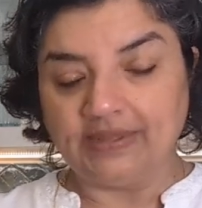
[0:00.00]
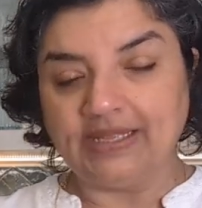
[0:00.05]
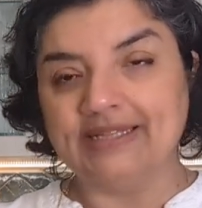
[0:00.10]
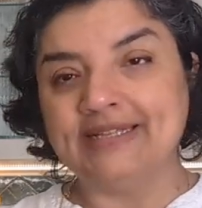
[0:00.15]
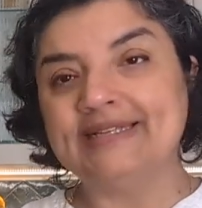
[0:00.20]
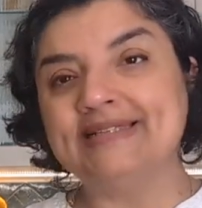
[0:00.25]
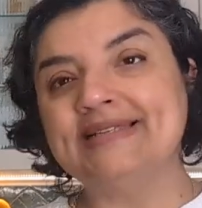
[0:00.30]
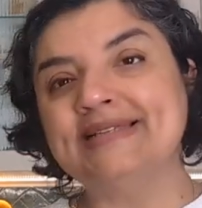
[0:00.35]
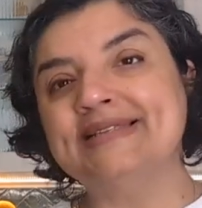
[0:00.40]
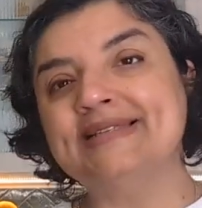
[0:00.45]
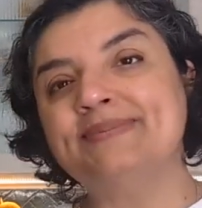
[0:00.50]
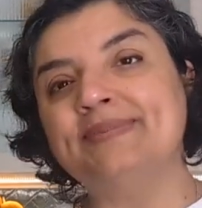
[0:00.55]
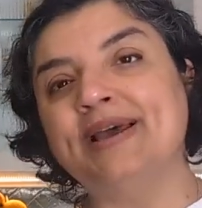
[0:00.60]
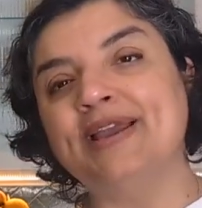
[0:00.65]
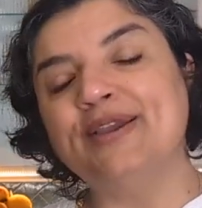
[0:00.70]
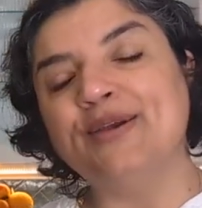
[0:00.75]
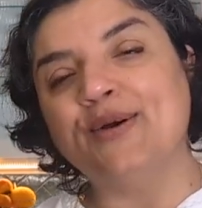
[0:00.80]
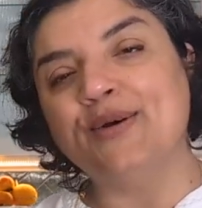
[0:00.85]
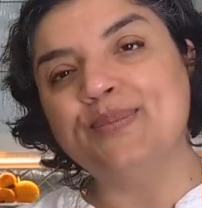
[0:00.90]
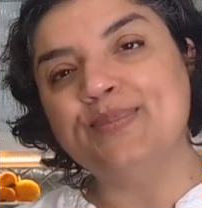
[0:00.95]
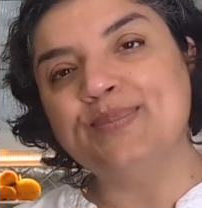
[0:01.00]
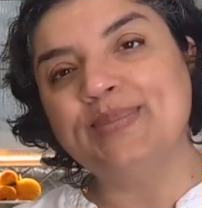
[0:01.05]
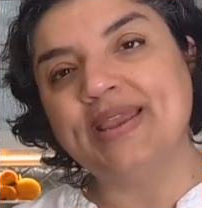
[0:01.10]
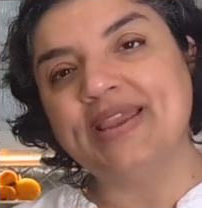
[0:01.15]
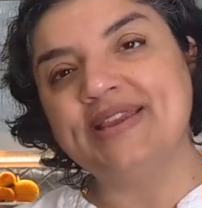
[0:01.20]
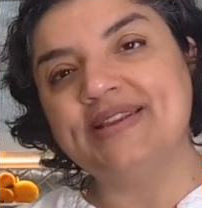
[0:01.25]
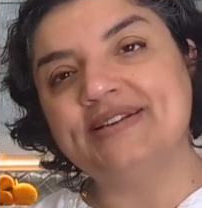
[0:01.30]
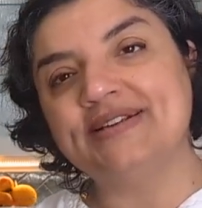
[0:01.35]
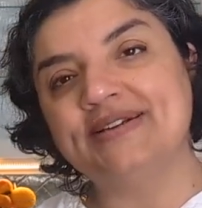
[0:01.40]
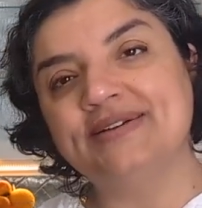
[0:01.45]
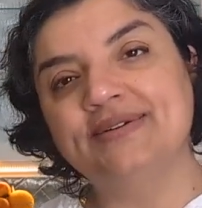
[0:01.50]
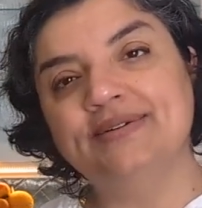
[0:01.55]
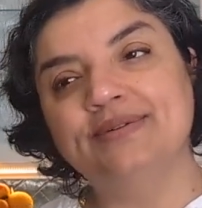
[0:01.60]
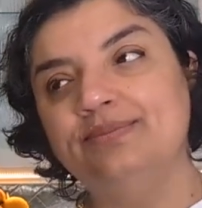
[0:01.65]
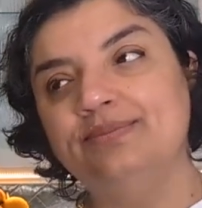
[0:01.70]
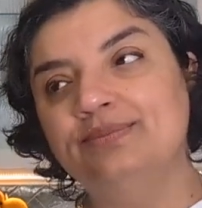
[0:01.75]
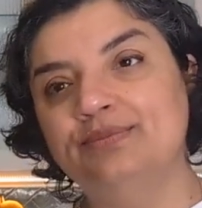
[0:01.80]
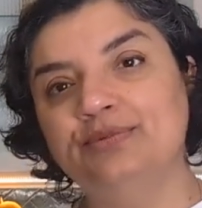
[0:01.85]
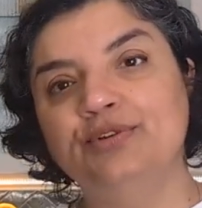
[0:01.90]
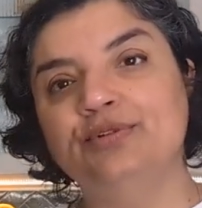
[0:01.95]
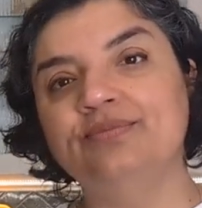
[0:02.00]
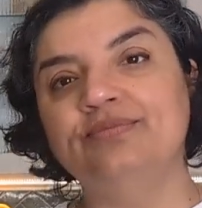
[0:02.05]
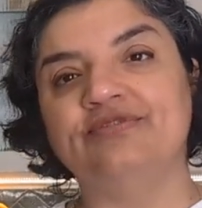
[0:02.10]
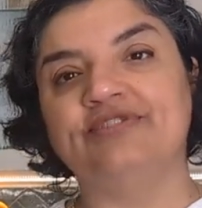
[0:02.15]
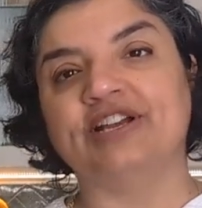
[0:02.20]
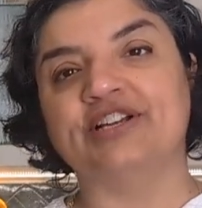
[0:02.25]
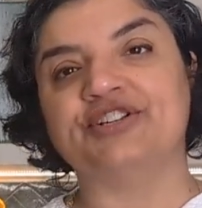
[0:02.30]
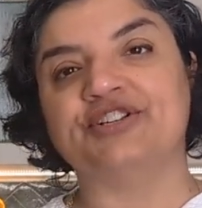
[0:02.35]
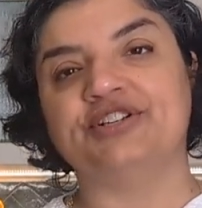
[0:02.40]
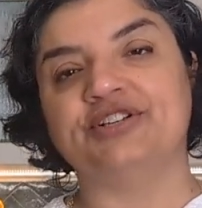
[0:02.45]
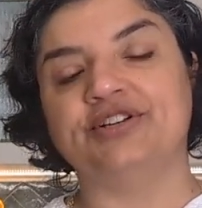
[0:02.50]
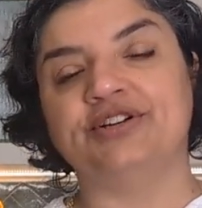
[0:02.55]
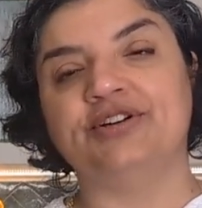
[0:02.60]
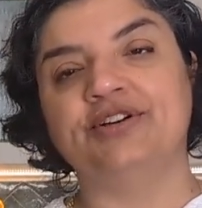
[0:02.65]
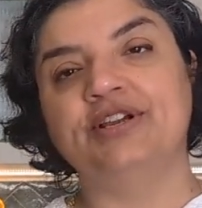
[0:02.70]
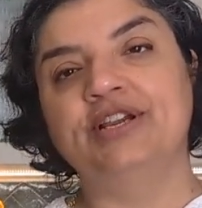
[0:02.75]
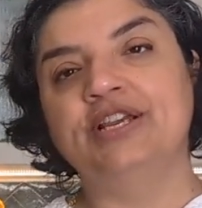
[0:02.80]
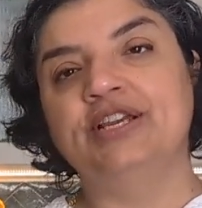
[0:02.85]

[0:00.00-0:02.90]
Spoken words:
This is my homemade room freshener.